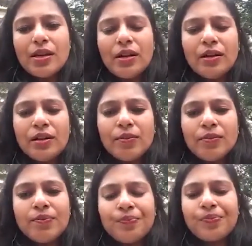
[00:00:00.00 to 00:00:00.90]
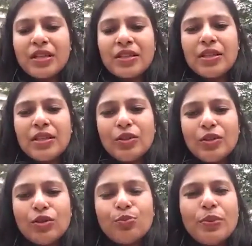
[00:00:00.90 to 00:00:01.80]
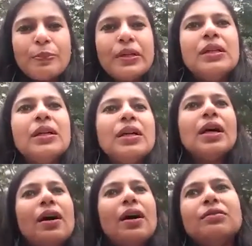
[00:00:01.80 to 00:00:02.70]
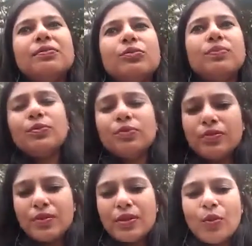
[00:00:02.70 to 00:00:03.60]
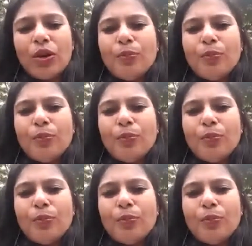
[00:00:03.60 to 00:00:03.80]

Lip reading: What